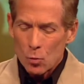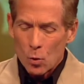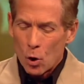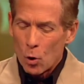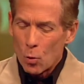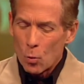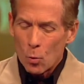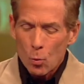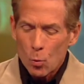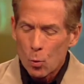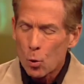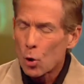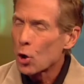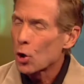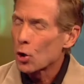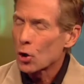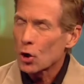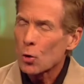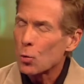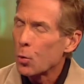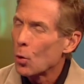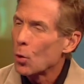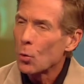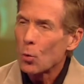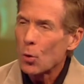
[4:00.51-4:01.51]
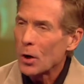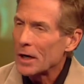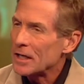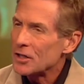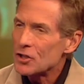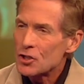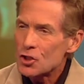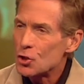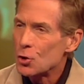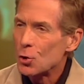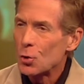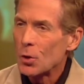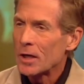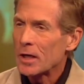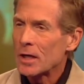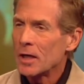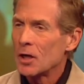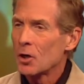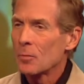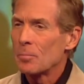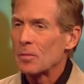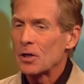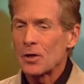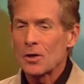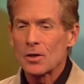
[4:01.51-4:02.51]
won't work what he's doing
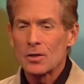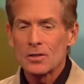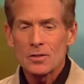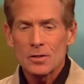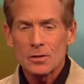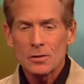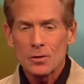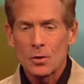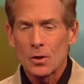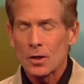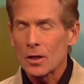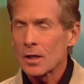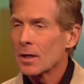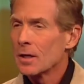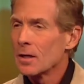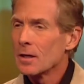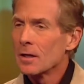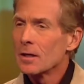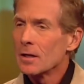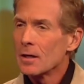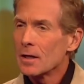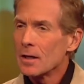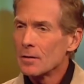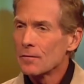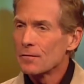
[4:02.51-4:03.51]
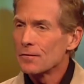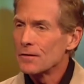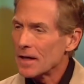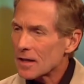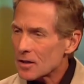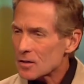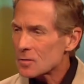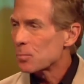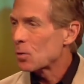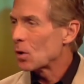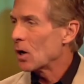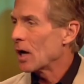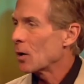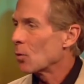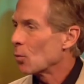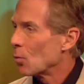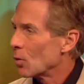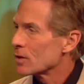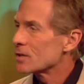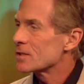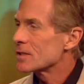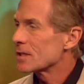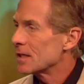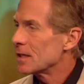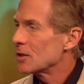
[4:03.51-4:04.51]
here because, look, if Dez Bryant
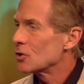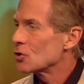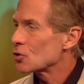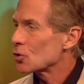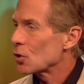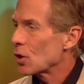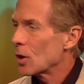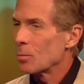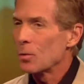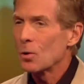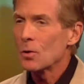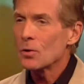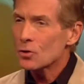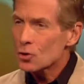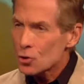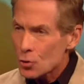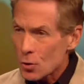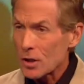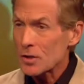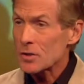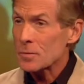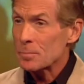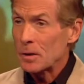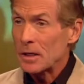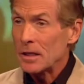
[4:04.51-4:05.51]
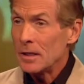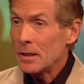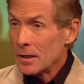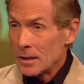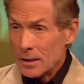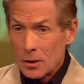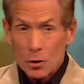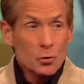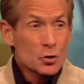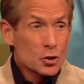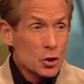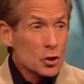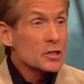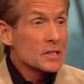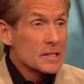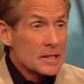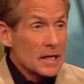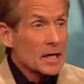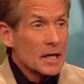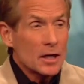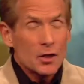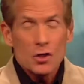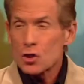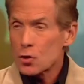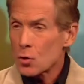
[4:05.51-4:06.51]
wants to get in trouble, trust me, he'll just
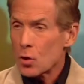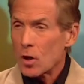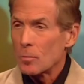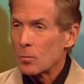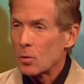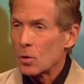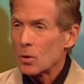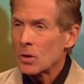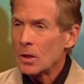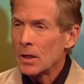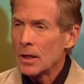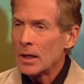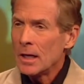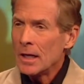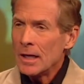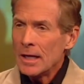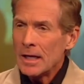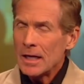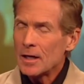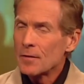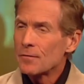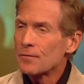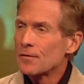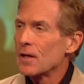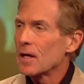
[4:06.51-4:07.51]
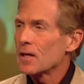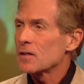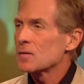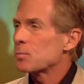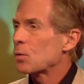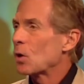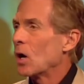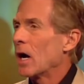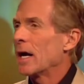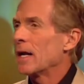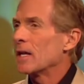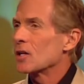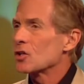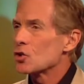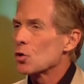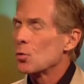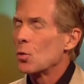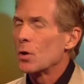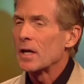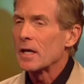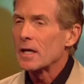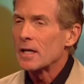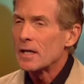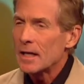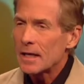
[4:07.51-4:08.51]
get in trouble. If Dez Bryant is
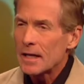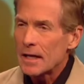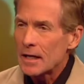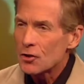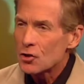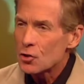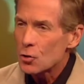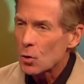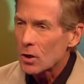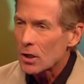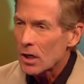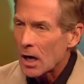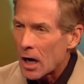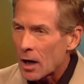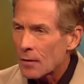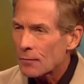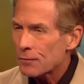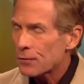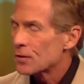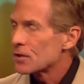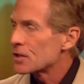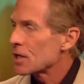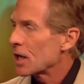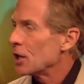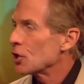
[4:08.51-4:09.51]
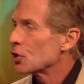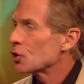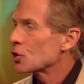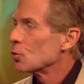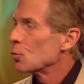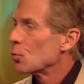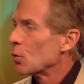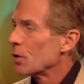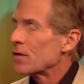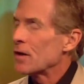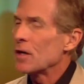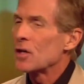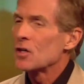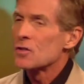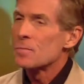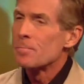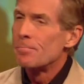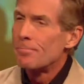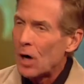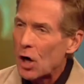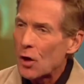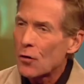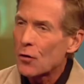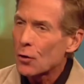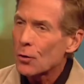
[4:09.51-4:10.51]
going to get into a confrontation with his
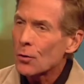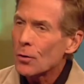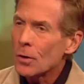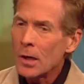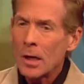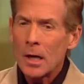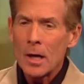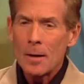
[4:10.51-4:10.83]
mother